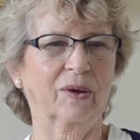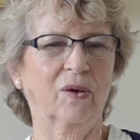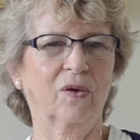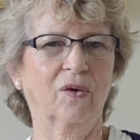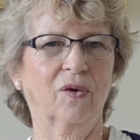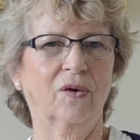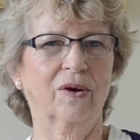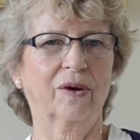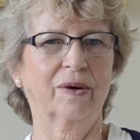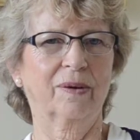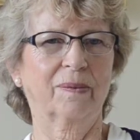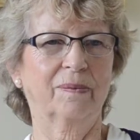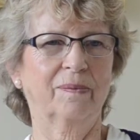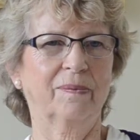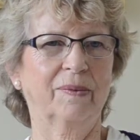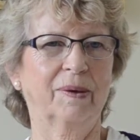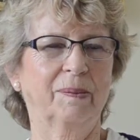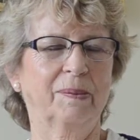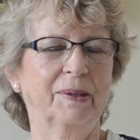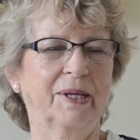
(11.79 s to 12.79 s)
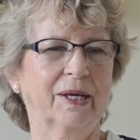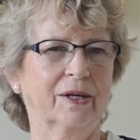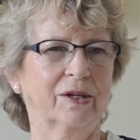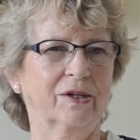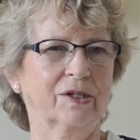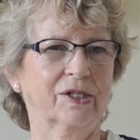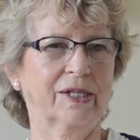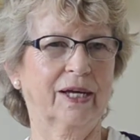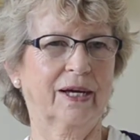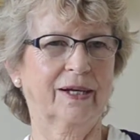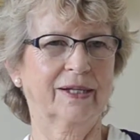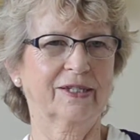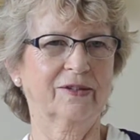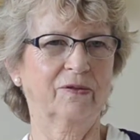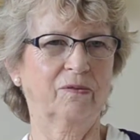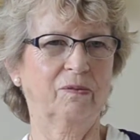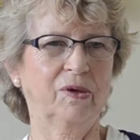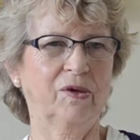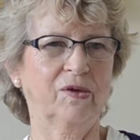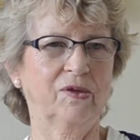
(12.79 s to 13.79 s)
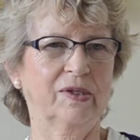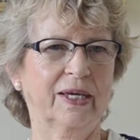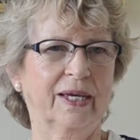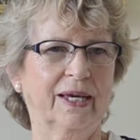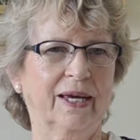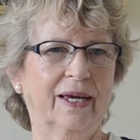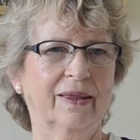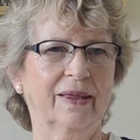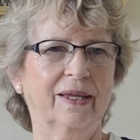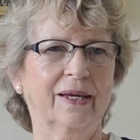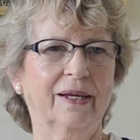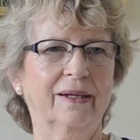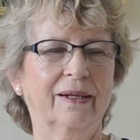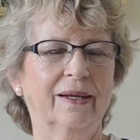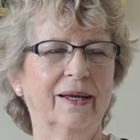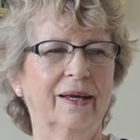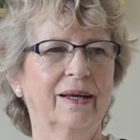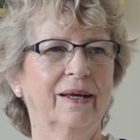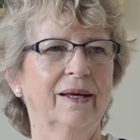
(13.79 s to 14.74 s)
or particular styles of music, and then